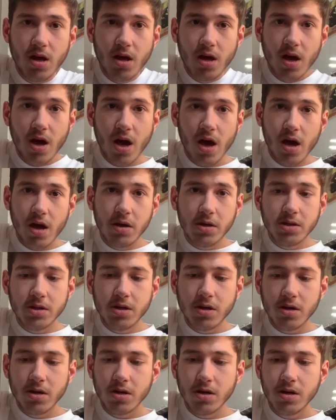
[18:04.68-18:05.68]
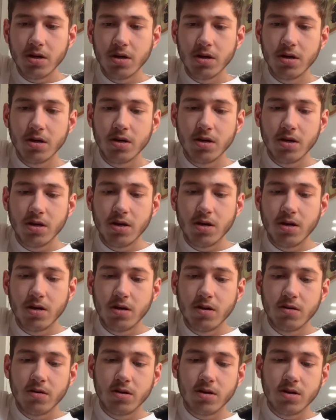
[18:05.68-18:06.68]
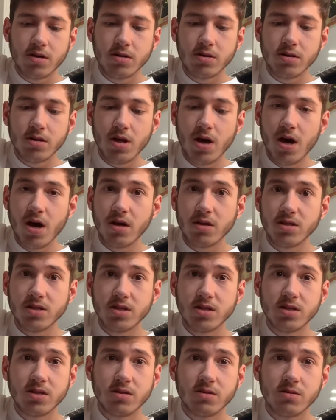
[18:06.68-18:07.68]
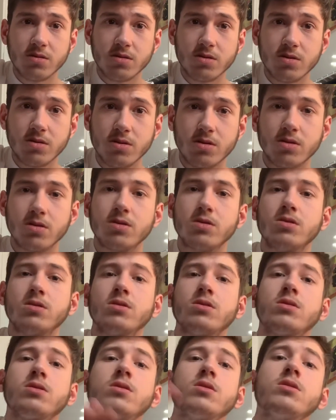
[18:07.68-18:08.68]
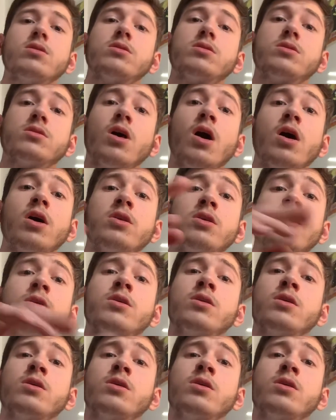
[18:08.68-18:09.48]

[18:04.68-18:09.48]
And because of that, the son